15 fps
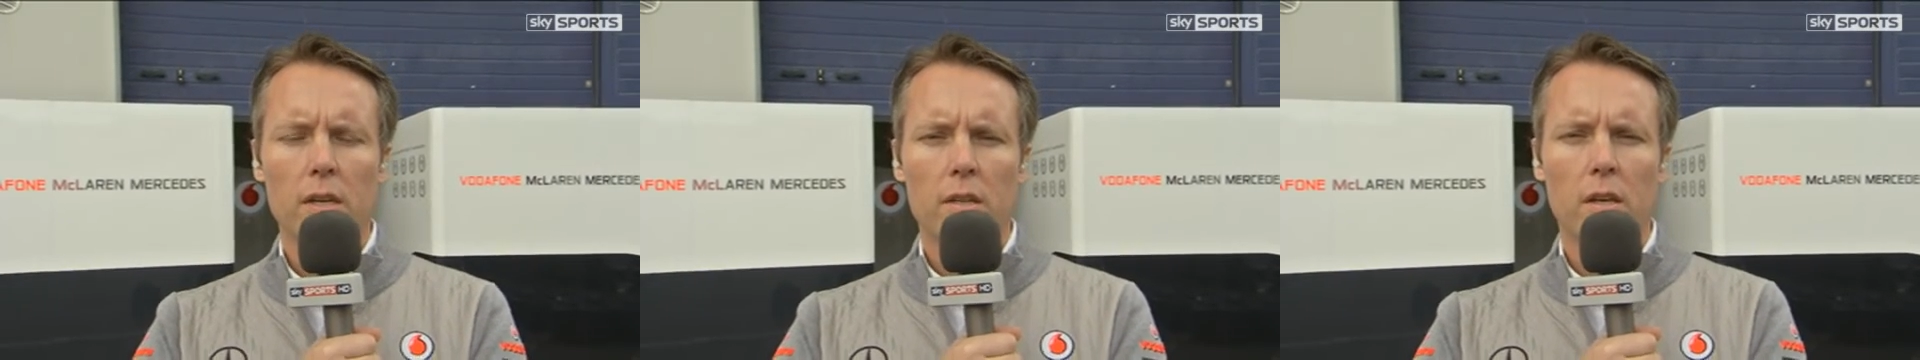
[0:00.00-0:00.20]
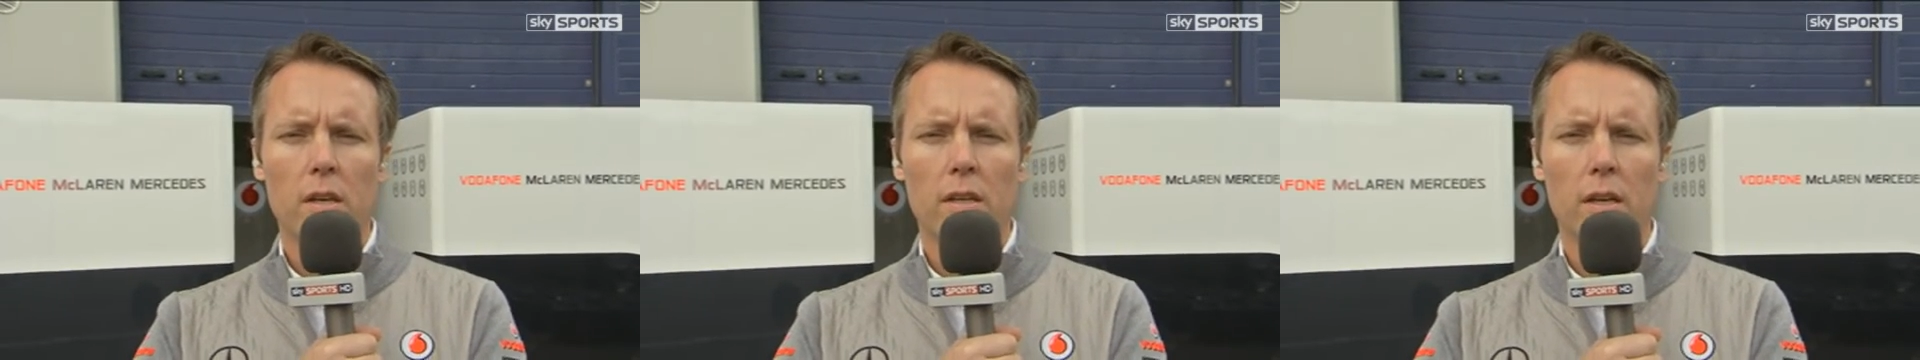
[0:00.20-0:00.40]

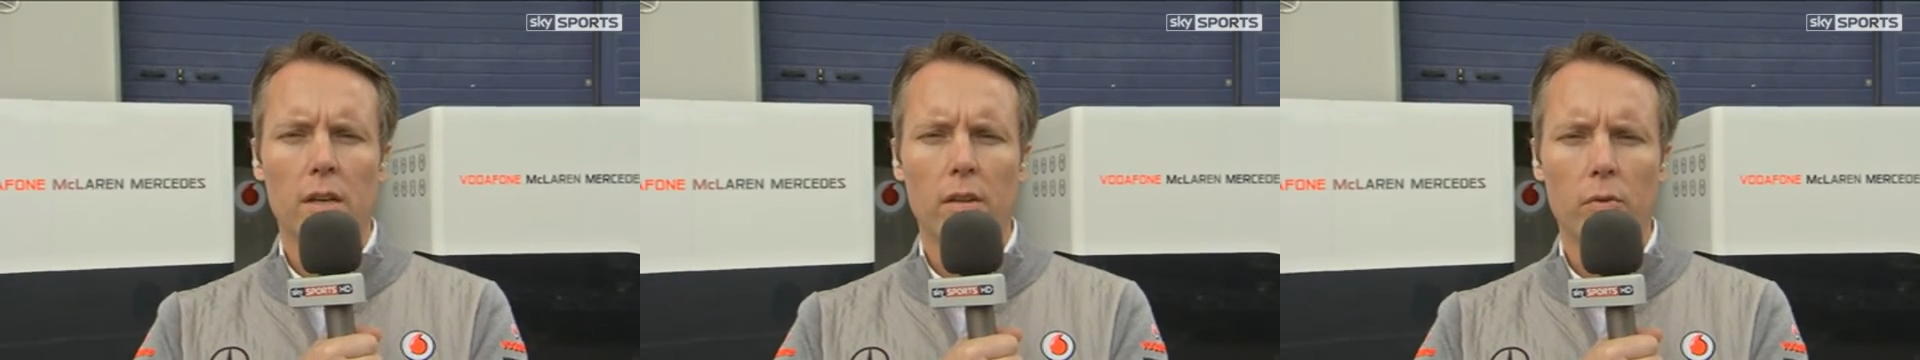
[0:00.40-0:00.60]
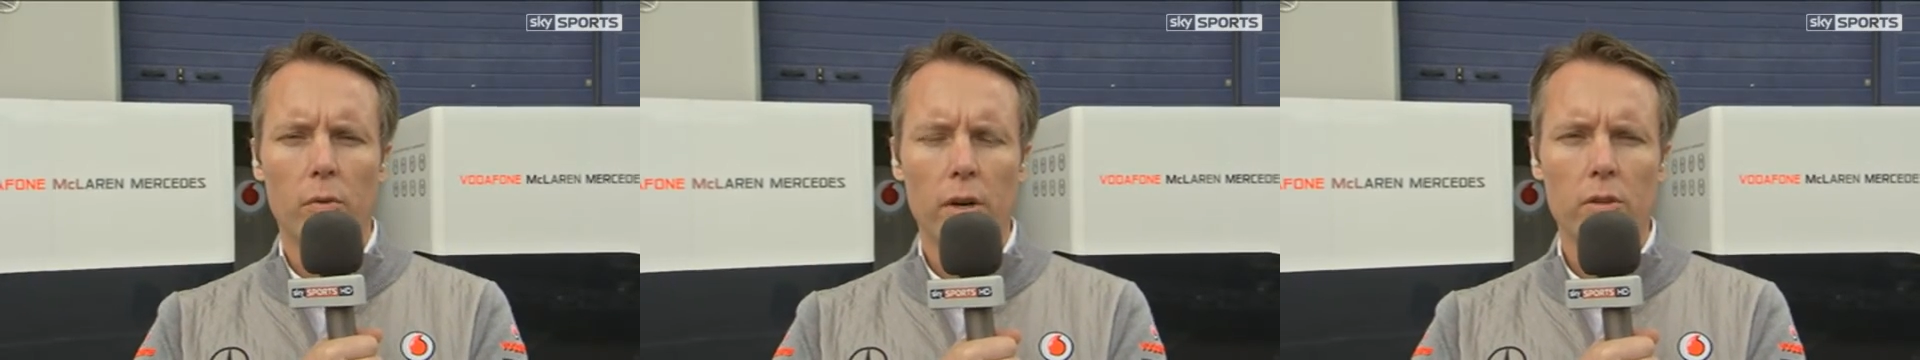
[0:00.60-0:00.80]
and again
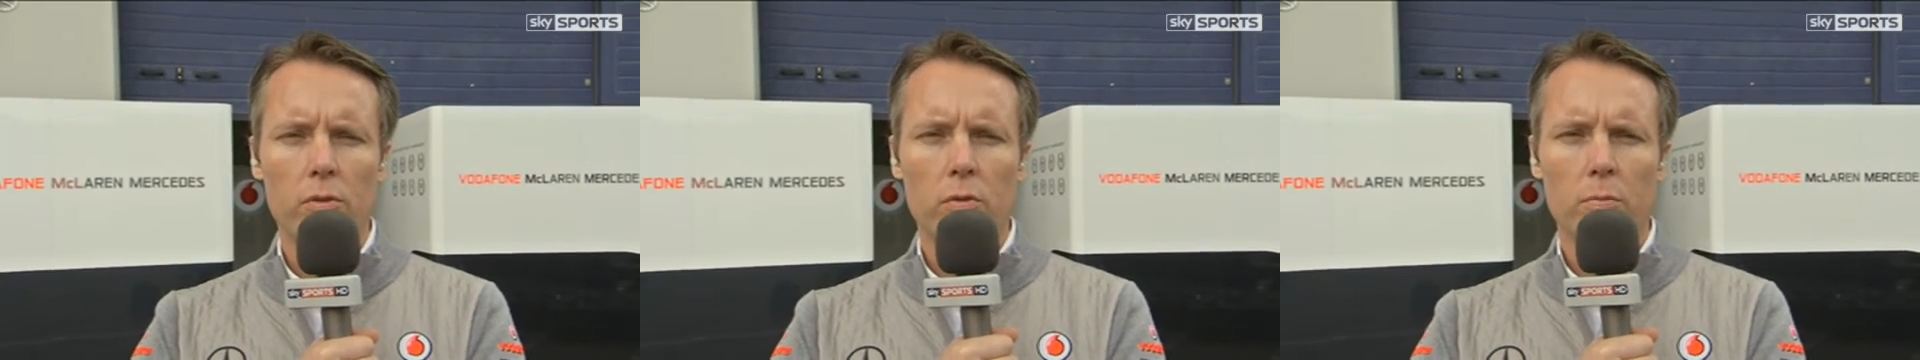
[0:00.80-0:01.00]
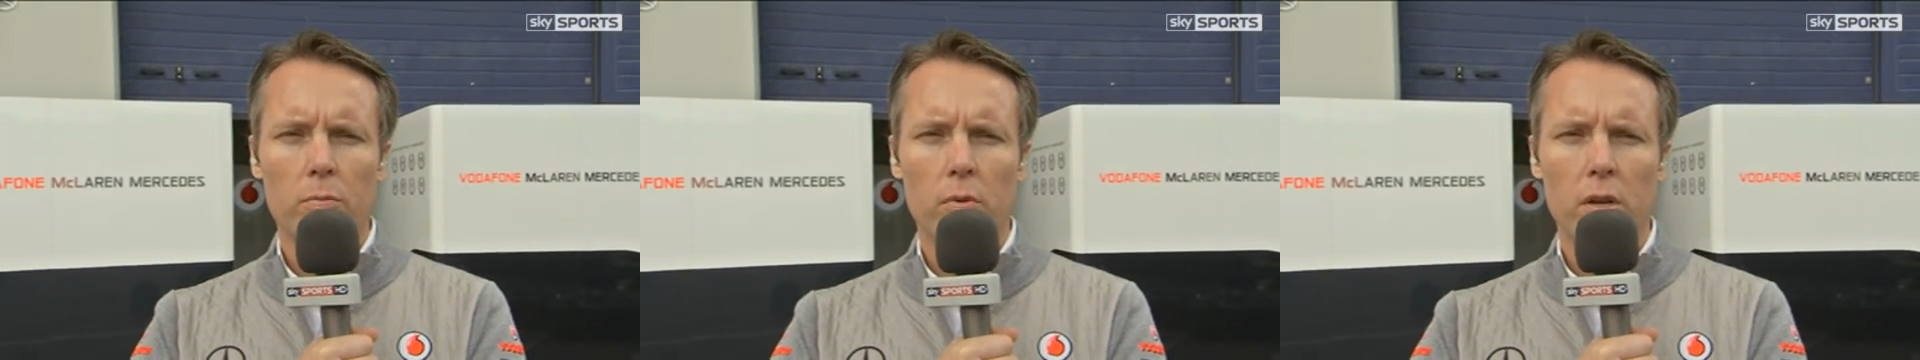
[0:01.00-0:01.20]
in the race
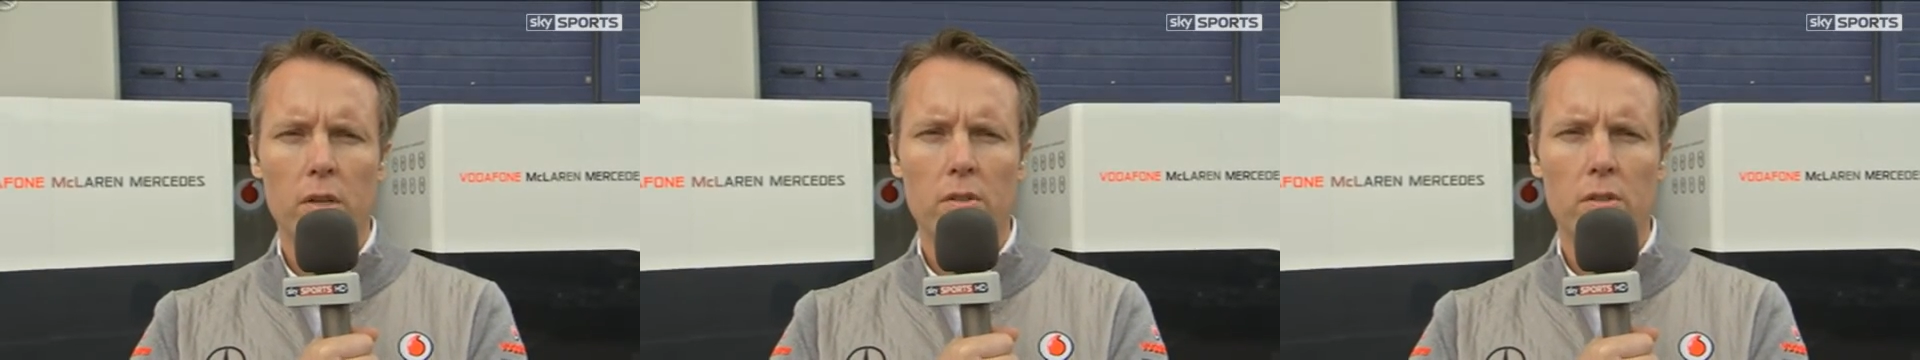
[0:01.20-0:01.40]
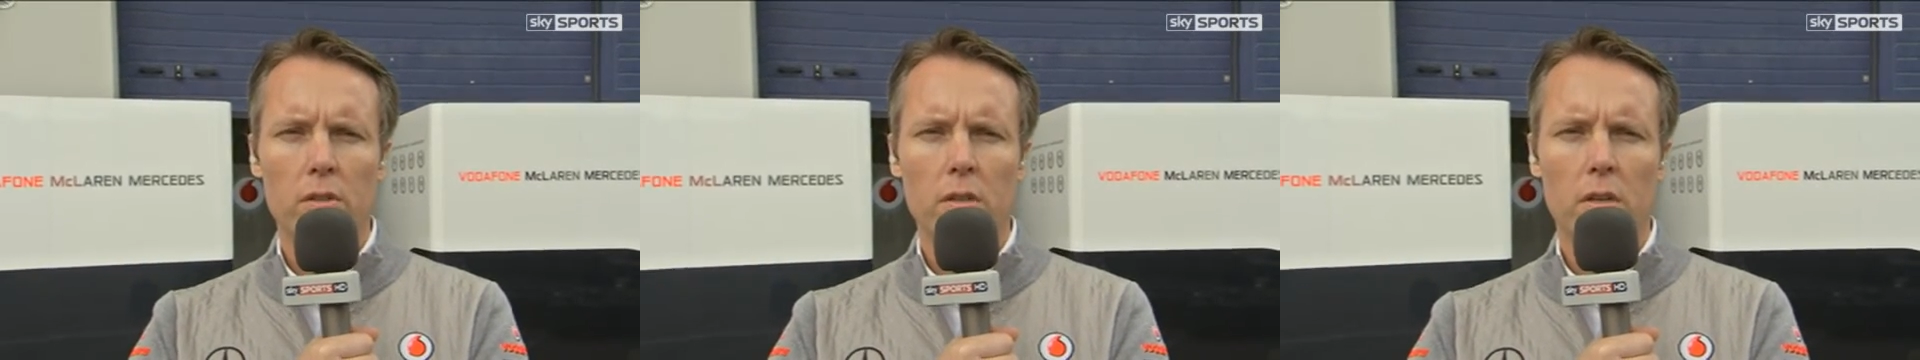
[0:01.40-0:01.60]
with
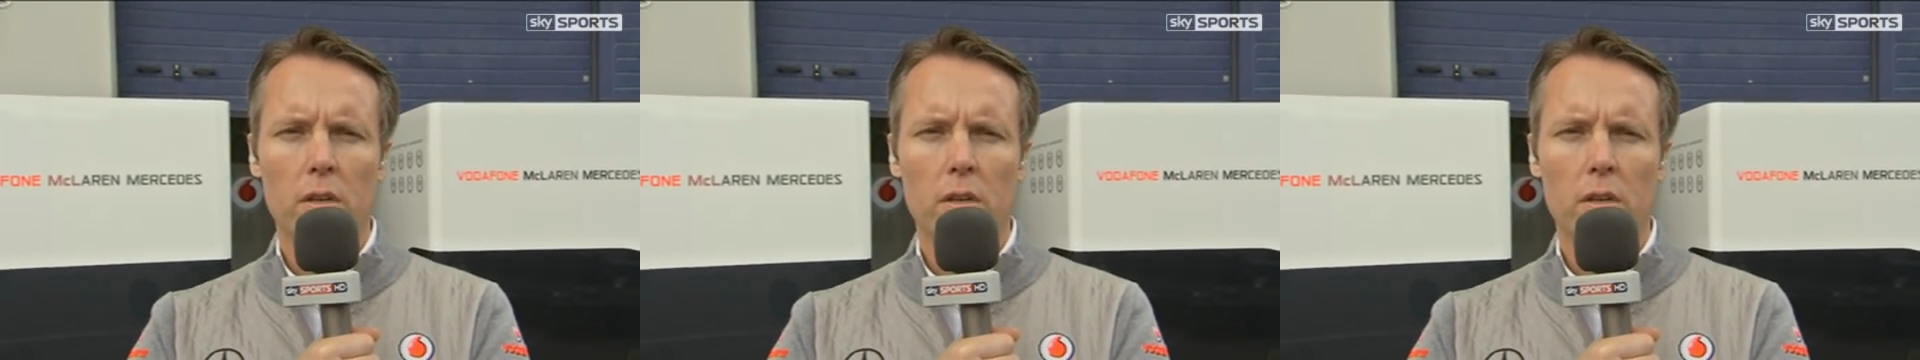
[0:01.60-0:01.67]
Perez,